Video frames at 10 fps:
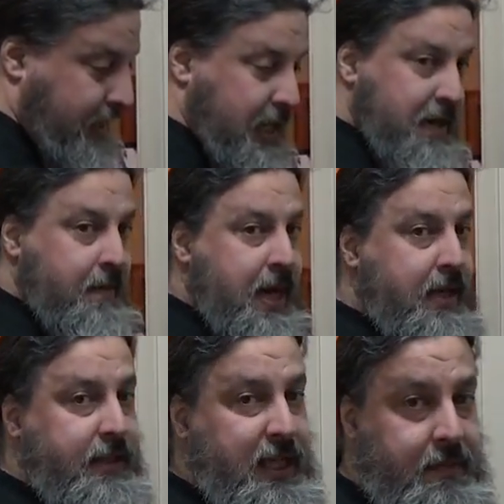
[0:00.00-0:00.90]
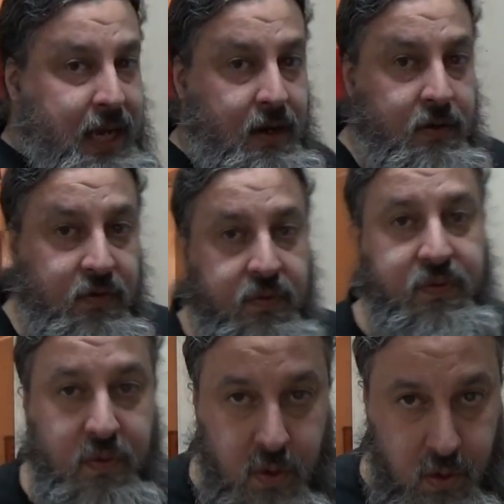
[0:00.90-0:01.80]
an amazing amount
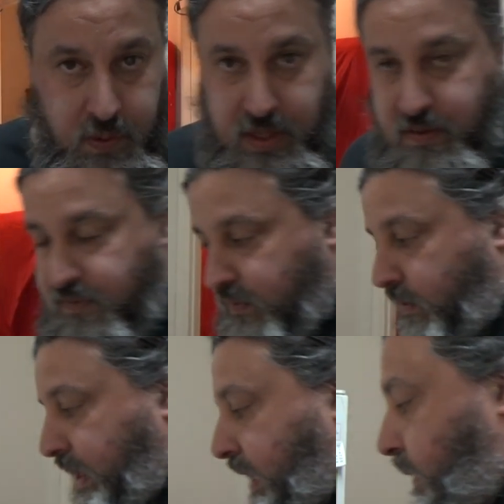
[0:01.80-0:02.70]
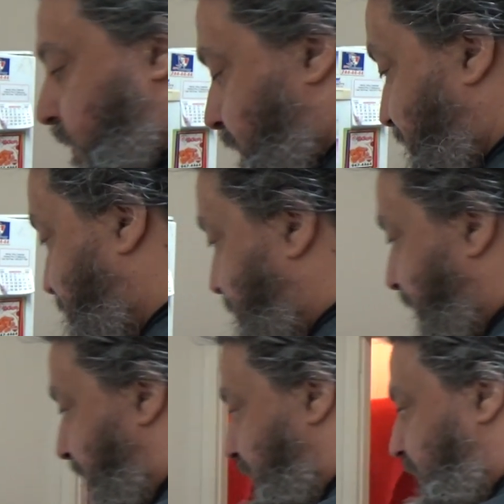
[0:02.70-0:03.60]
for the for the equipment that
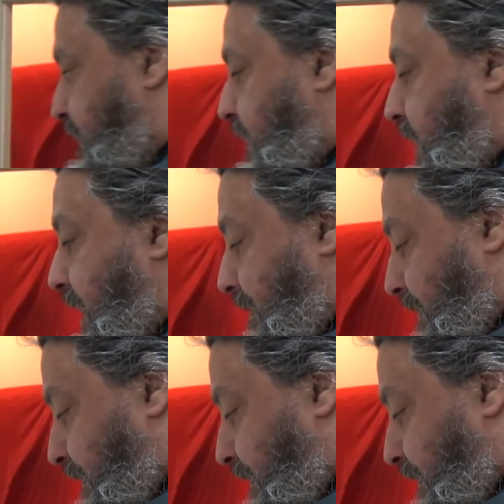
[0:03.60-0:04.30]
they had at the time.